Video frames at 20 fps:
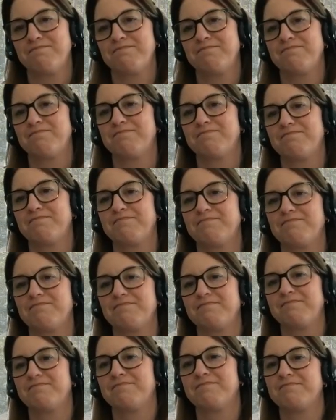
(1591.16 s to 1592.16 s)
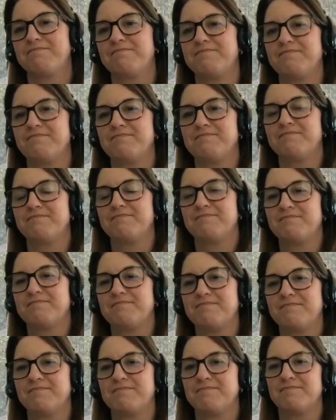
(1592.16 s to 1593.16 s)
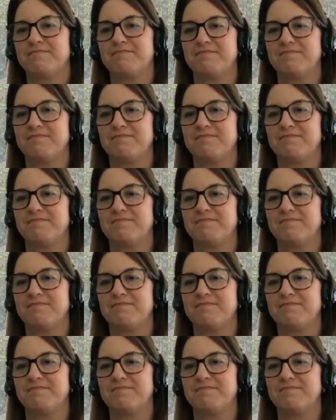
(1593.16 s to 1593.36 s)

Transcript: (silent)